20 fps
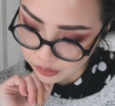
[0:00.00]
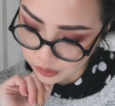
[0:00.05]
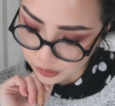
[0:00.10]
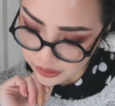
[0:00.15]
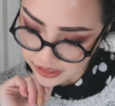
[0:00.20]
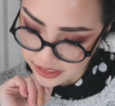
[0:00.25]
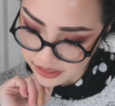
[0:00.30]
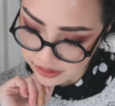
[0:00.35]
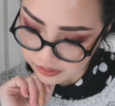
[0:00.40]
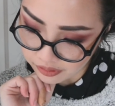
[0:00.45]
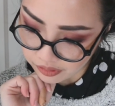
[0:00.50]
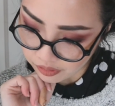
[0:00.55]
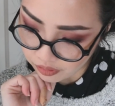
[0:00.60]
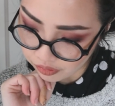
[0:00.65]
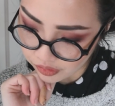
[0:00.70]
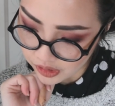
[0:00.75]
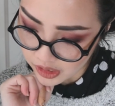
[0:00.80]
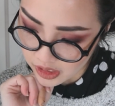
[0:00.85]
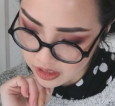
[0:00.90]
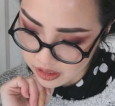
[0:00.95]
creative,
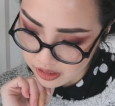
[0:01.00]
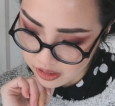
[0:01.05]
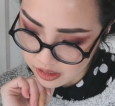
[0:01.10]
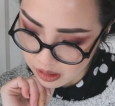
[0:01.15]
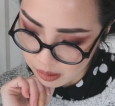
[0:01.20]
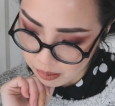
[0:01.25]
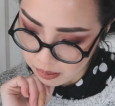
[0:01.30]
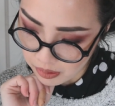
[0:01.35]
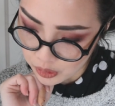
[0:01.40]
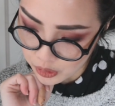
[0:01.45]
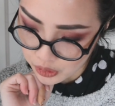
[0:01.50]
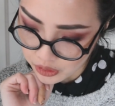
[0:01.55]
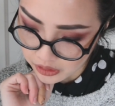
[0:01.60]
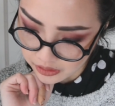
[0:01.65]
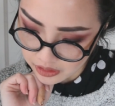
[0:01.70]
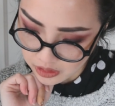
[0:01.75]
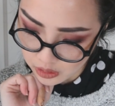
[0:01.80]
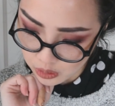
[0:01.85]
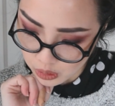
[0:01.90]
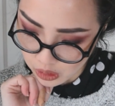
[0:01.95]
fun,
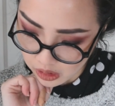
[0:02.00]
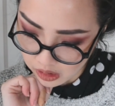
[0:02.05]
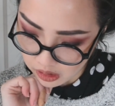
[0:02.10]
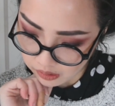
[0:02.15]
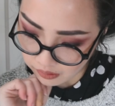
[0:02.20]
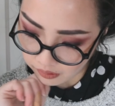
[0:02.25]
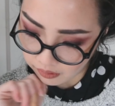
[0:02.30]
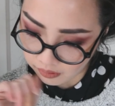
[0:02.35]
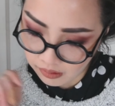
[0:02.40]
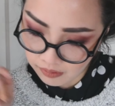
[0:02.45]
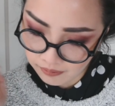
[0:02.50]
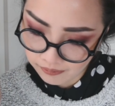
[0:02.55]
emotionally strong,